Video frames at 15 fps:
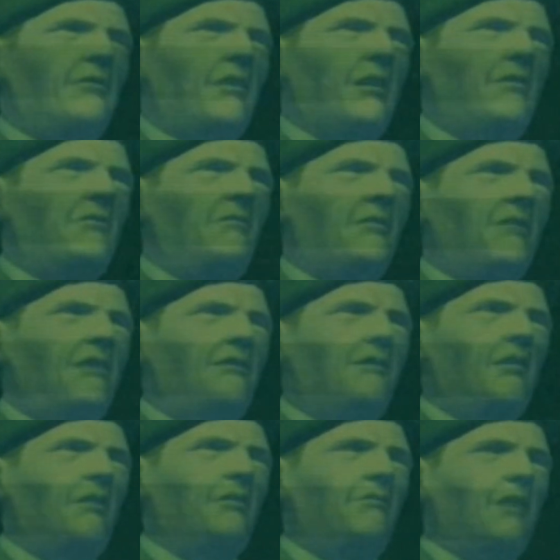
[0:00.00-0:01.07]
about your
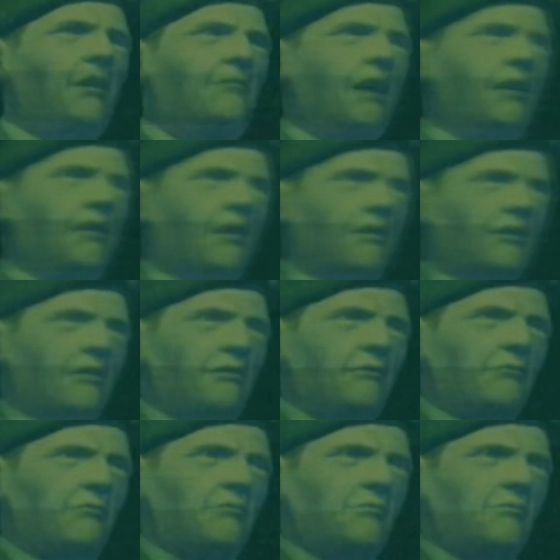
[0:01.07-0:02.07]
Soliton radar system.